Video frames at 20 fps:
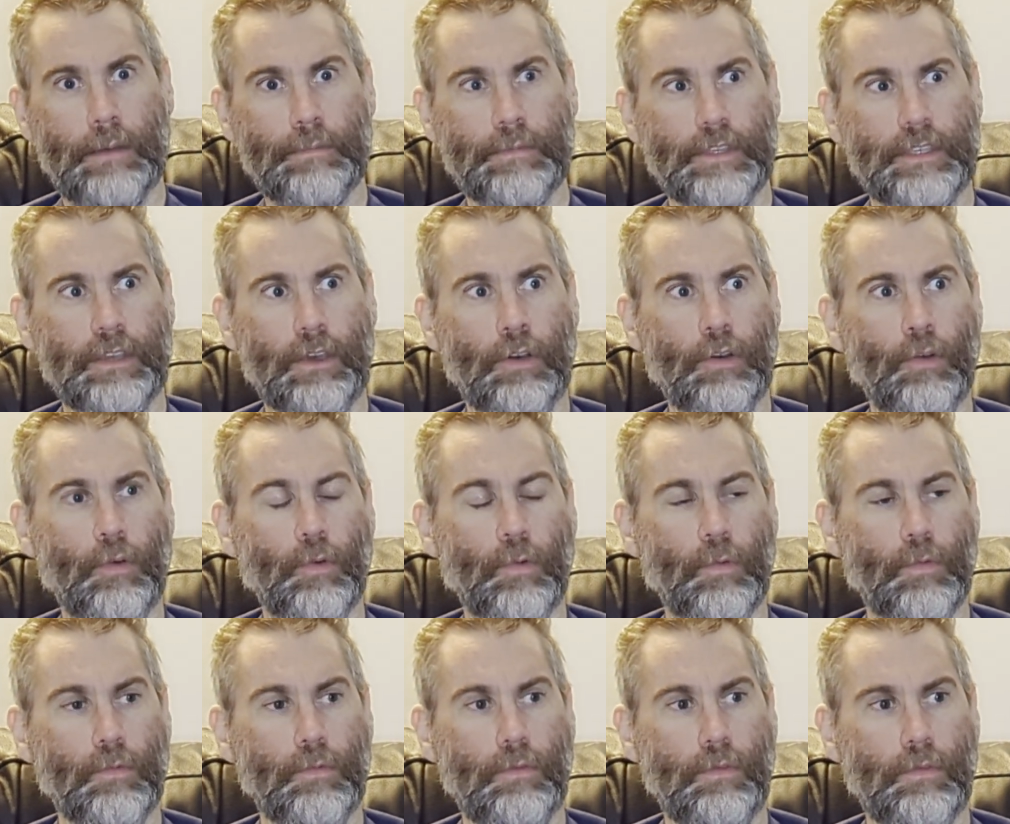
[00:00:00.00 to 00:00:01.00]
So
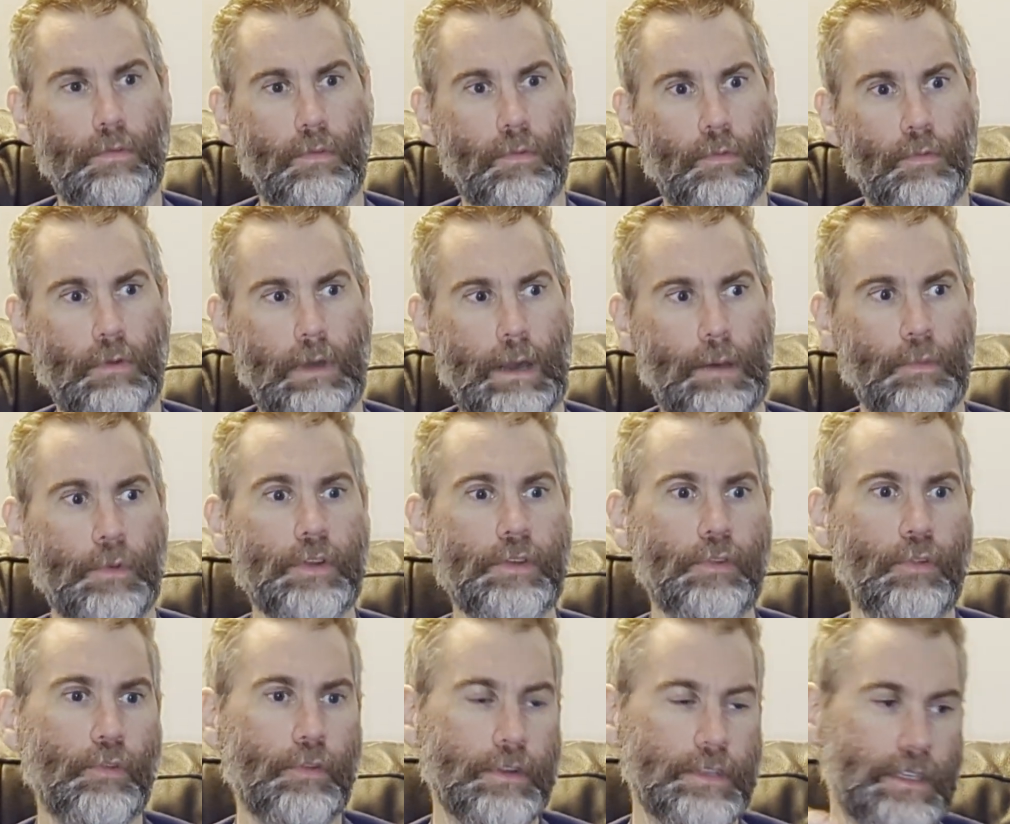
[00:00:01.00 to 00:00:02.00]
while
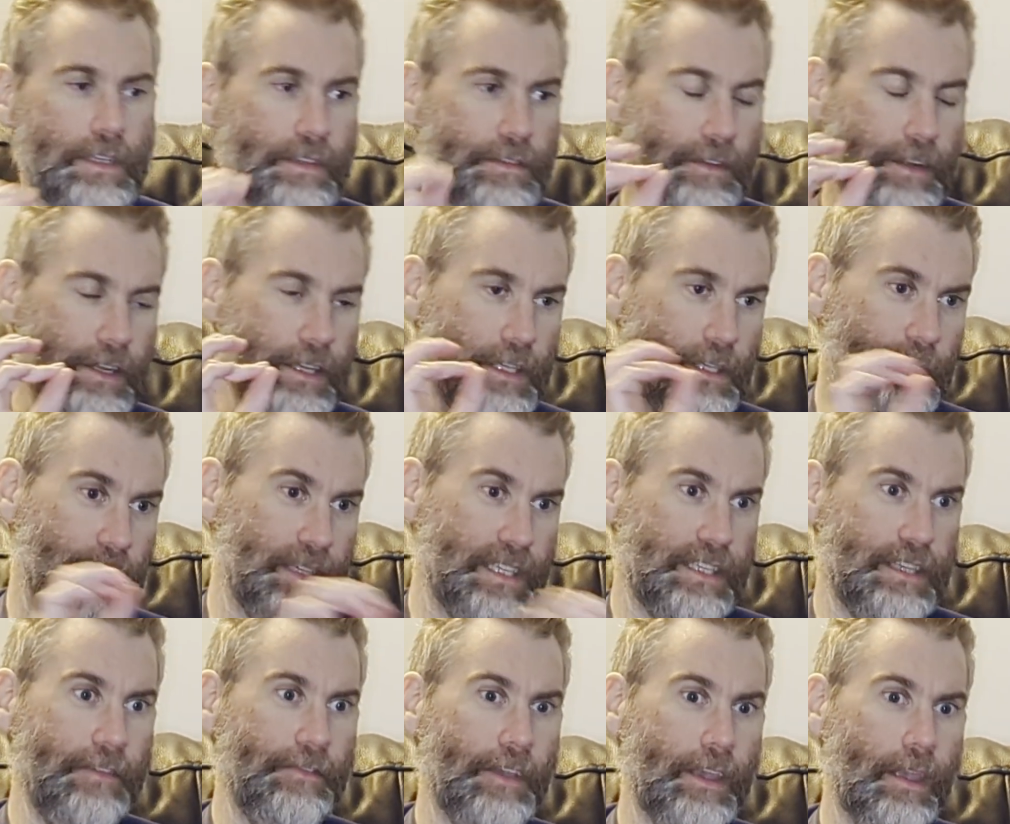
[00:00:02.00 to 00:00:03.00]
Rune Lords is very
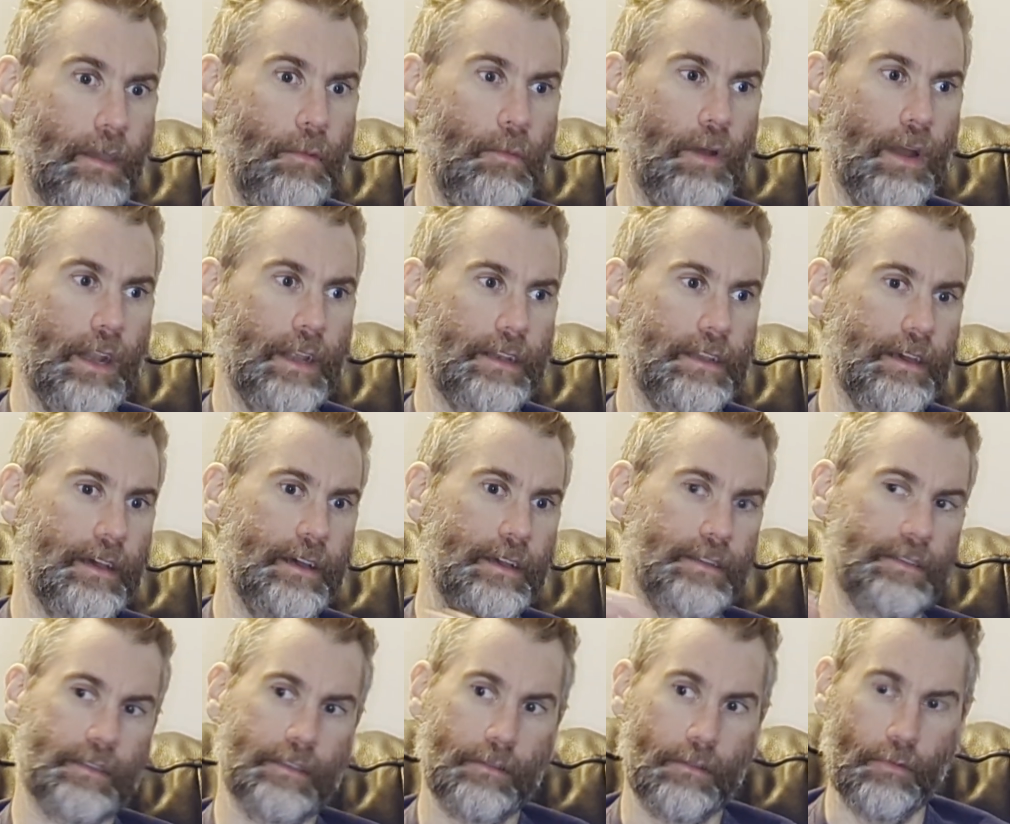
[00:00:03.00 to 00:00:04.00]
specific in what it
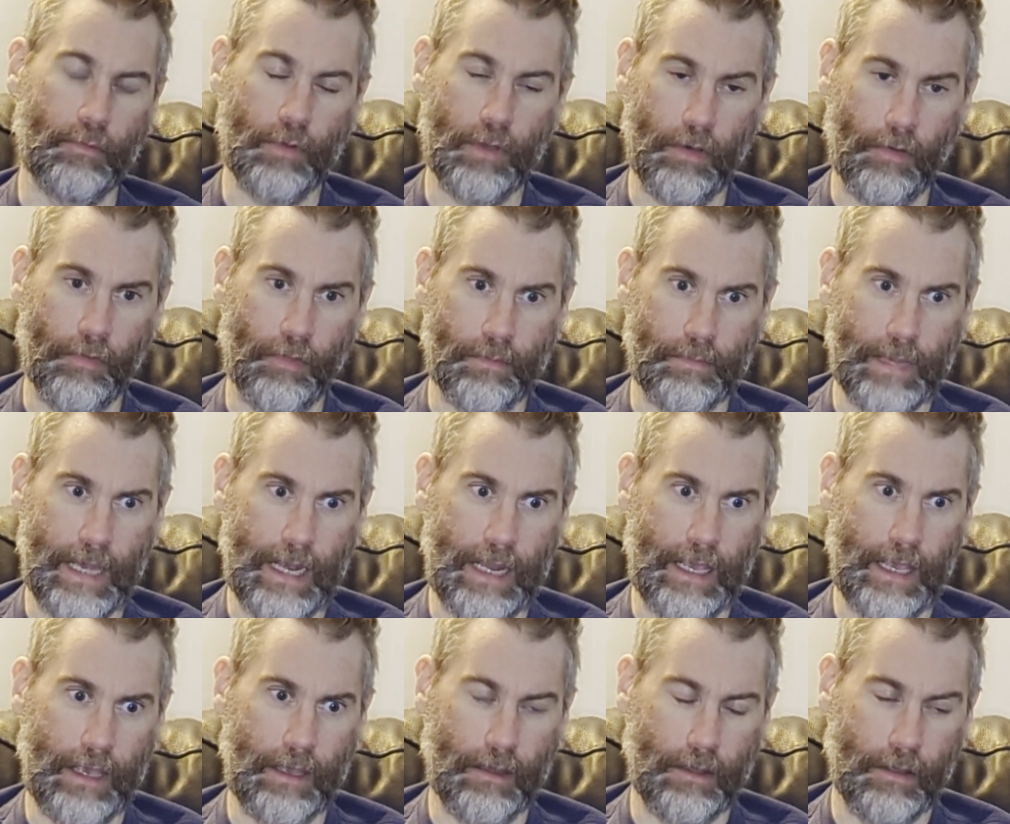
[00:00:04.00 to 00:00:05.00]
does, the Will of the
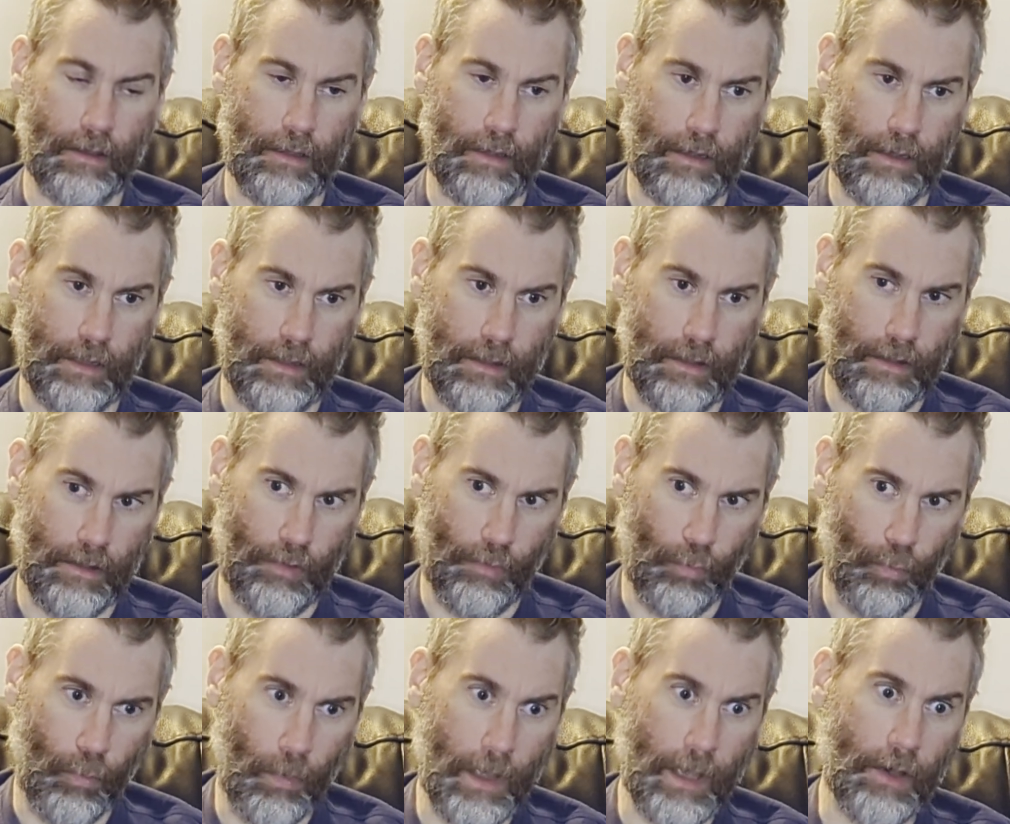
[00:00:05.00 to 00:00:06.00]
Many, the
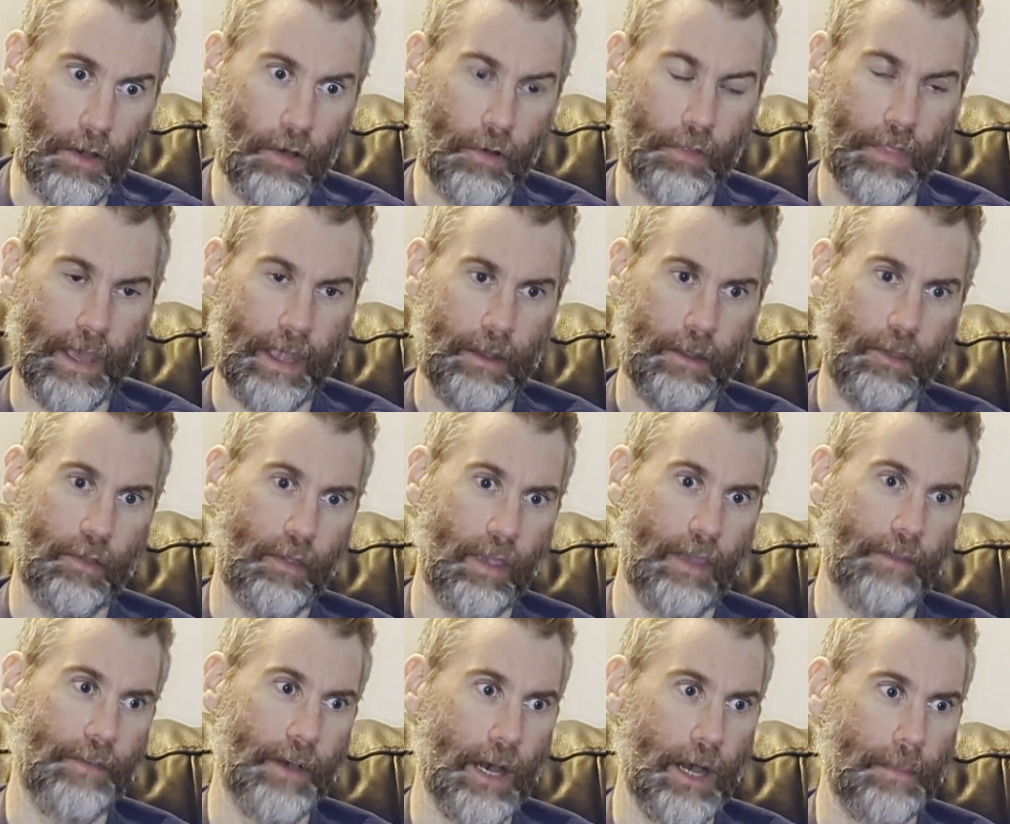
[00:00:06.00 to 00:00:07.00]
will that you
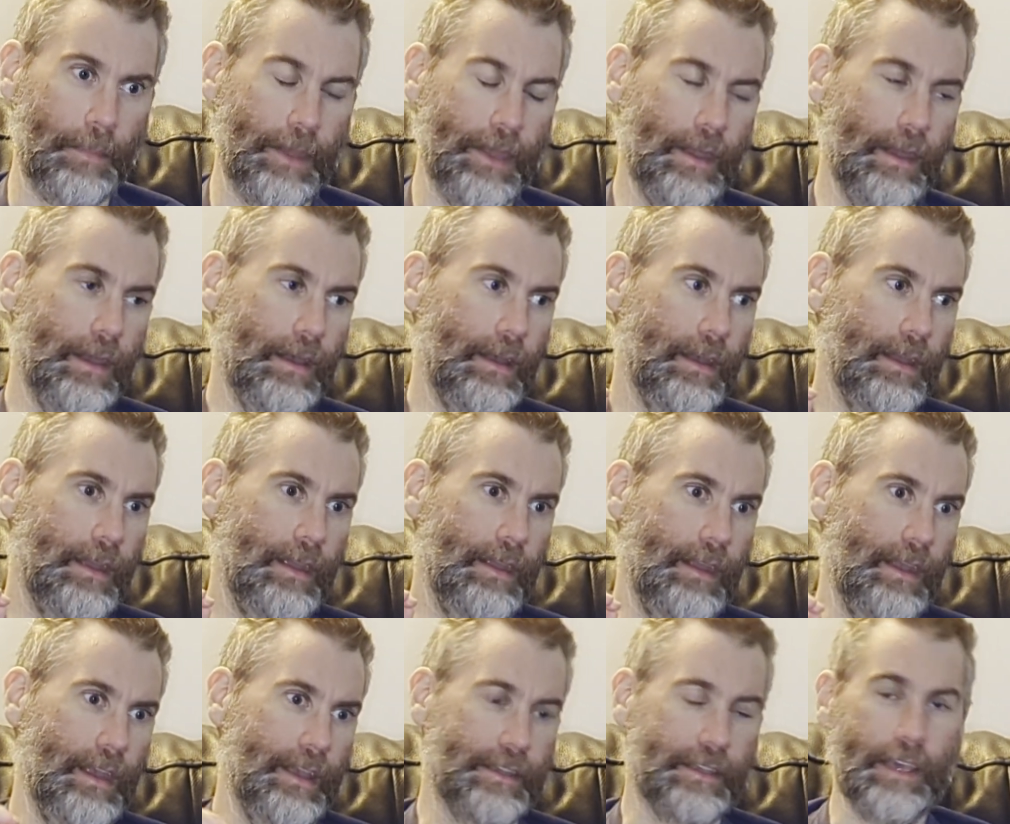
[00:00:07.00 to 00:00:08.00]
give up
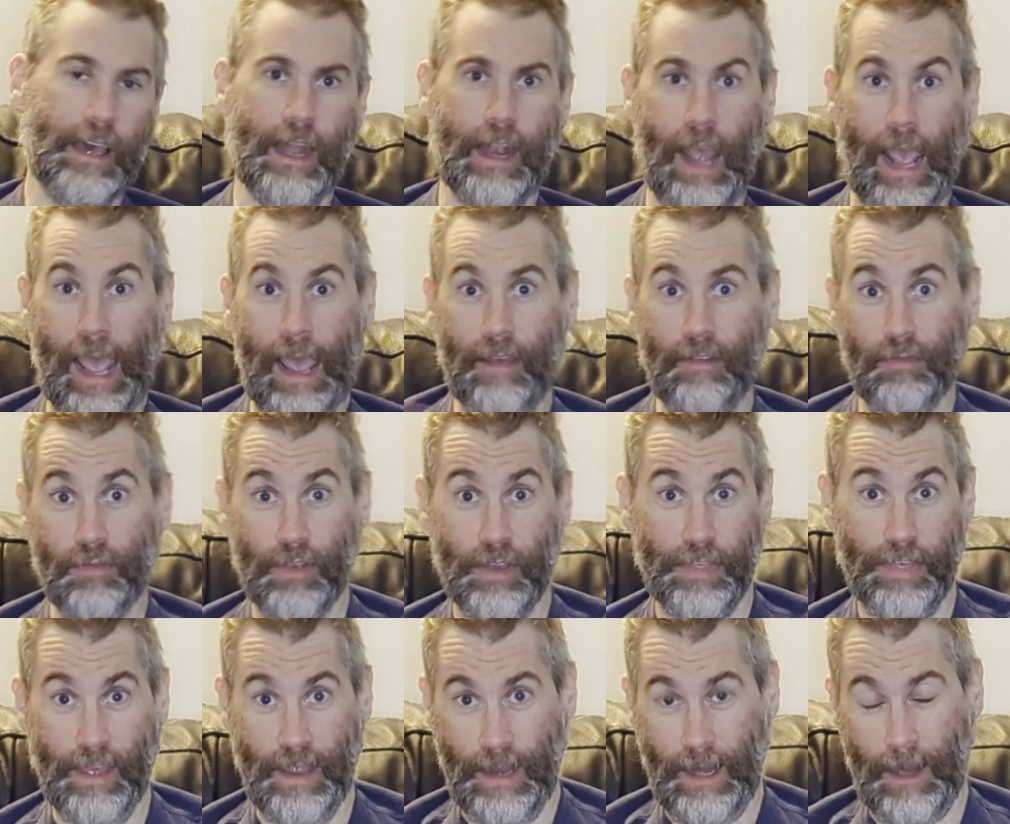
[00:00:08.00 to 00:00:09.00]
is kind of
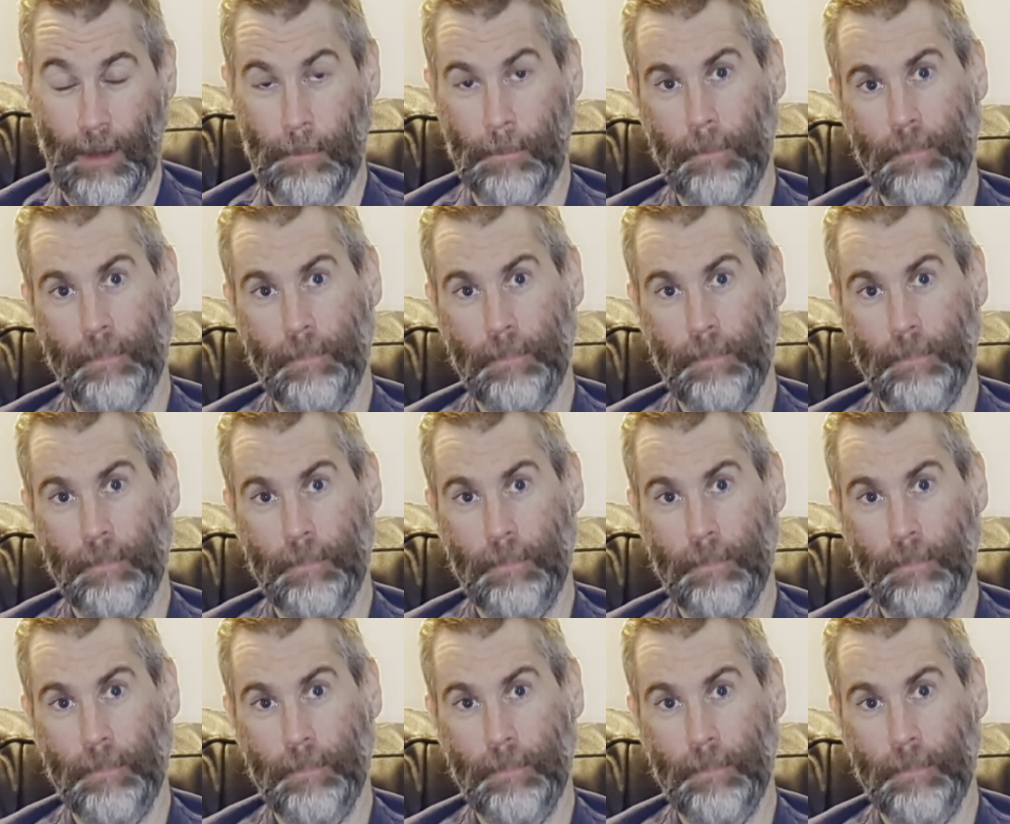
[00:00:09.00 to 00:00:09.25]
everything.